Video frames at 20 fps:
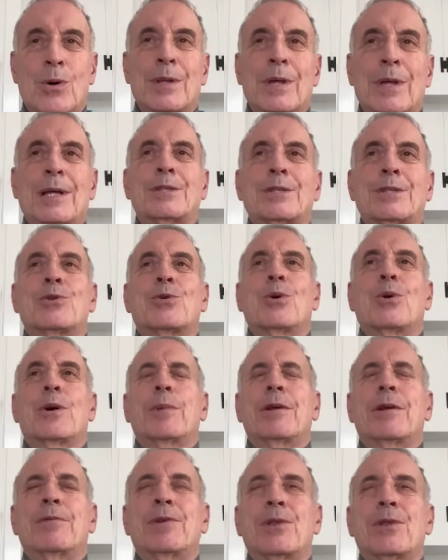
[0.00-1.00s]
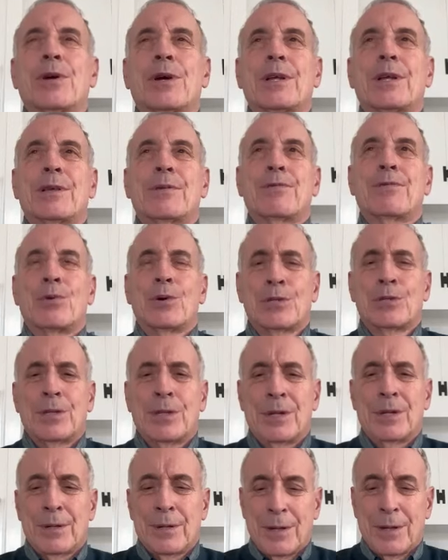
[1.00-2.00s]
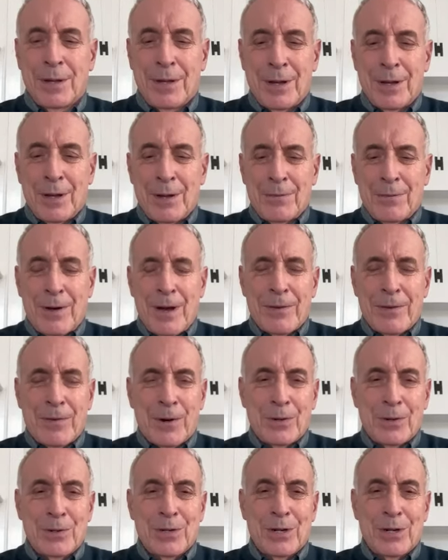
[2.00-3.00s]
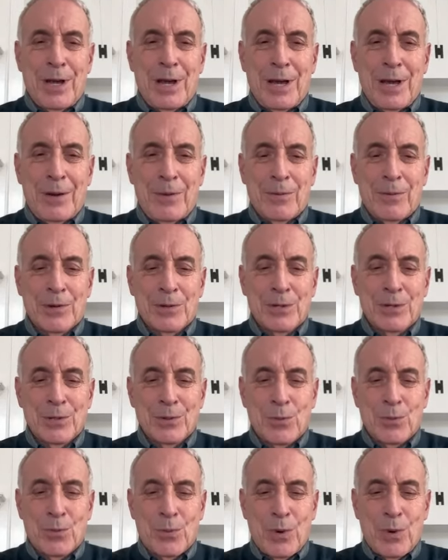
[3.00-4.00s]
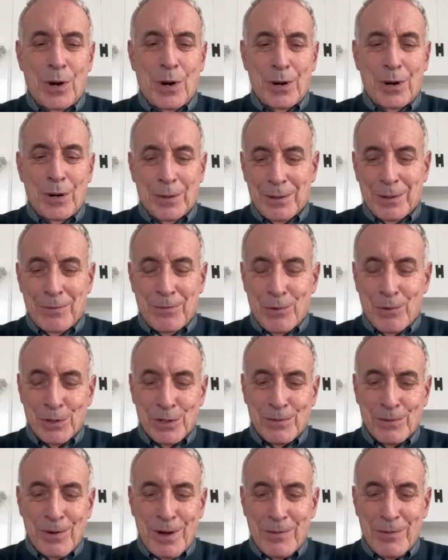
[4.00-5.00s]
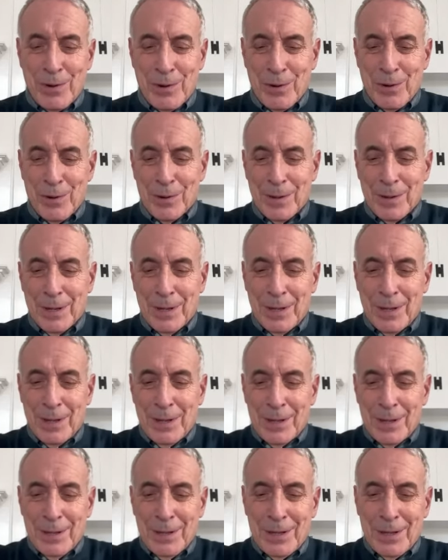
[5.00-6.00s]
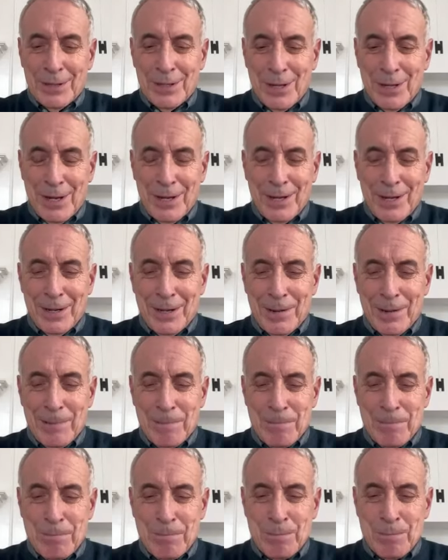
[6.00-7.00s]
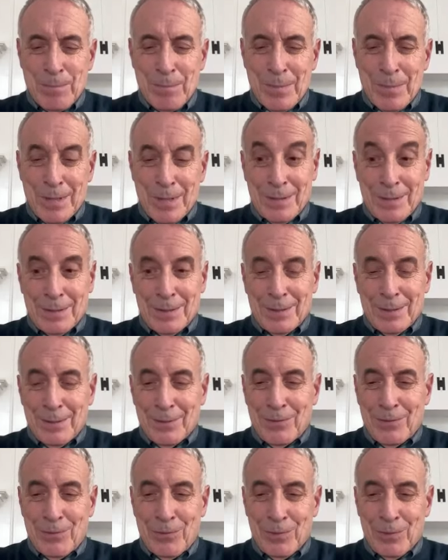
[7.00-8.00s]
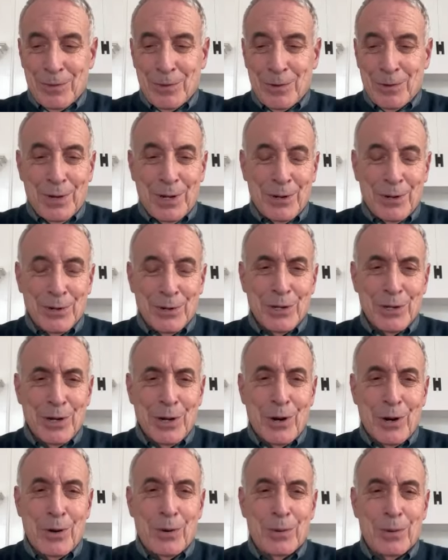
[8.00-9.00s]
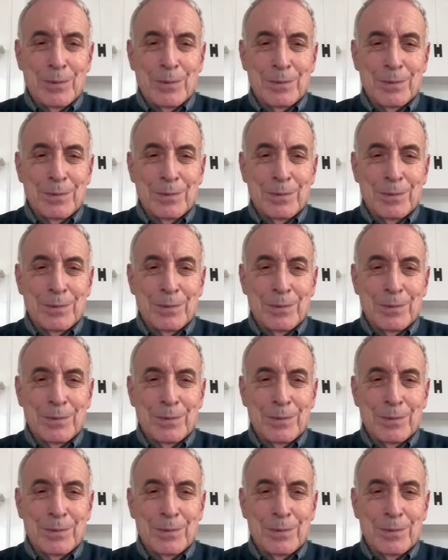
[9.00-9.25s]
on that score, I mean, if you look at the Fortune 500 today versus where Fortune 500, let's say uh, 30 years ago,